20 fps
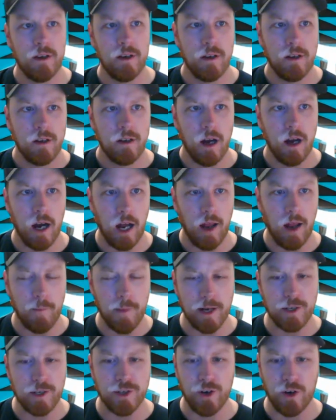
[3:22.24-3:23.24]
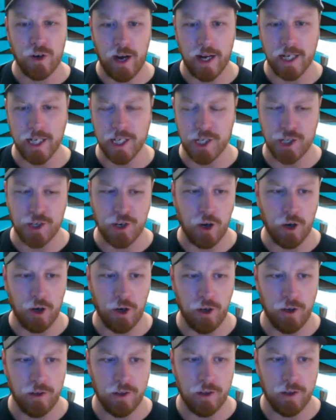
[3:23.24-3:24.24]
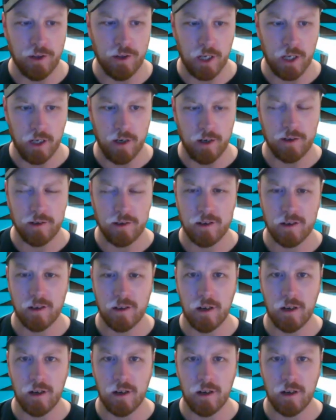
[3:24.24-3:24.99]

I mentioned on Eddie's show that